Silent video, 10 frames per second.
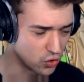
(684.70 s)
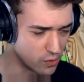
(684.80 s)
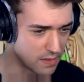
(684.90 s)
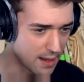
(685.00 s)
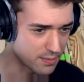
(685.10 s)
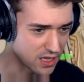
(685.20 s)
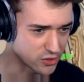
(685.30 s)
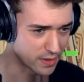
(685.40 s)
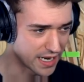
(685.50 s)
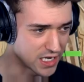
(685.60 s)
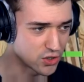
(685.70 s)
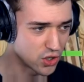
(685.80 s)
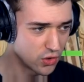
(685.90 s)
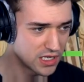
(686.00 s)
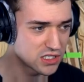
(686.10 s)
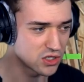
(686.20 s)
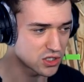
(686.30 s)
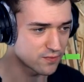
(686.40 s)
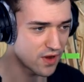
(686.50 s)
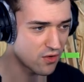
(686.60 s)
Cool map that you made here, dude. This looks
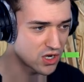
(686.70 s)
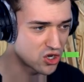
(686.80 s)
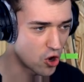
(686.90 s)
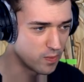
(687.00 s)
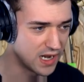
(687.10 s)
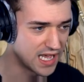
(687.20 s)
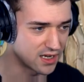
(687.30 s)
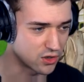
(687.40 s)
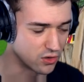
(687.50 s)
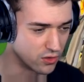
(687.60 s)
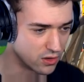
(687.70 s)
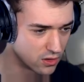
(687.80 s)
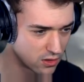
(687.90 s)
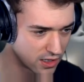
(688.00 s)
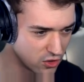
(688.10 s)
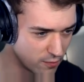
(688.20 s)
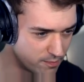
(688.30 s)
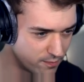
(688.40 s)
very dope lit, dude. Are you, Thanks,